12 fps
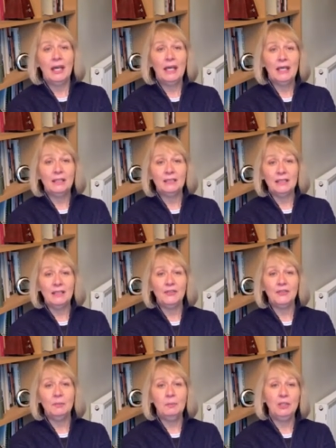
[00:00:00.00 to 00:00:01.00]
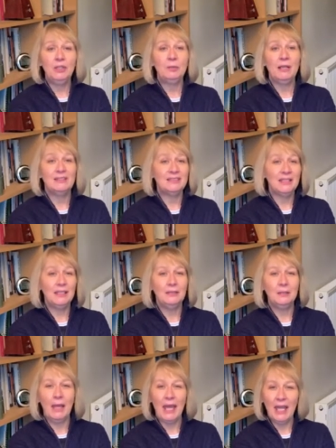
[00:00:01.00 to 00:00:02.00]
and it's the Minuet
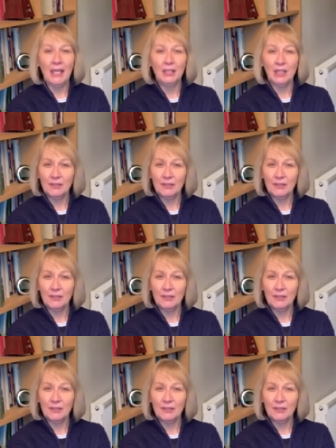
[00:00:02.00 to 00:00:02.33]
in A.